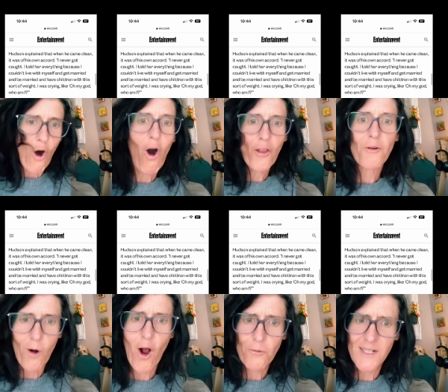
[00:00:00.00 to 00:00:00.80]
all the
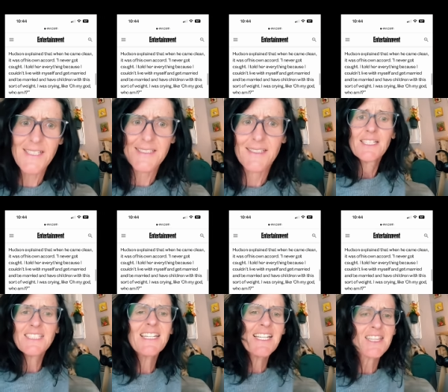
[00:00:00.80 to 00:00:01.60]
wrong reason.
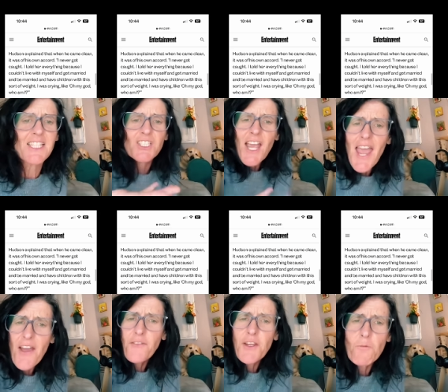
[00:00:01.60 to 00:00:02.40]
To get this
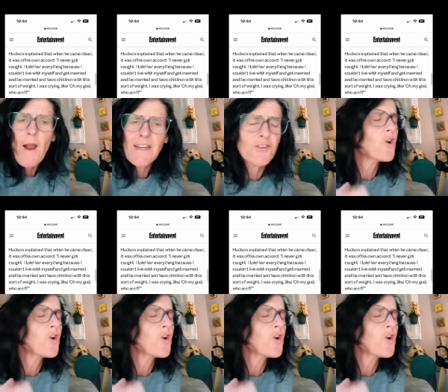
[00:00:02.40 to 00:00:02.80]
heavy weight, the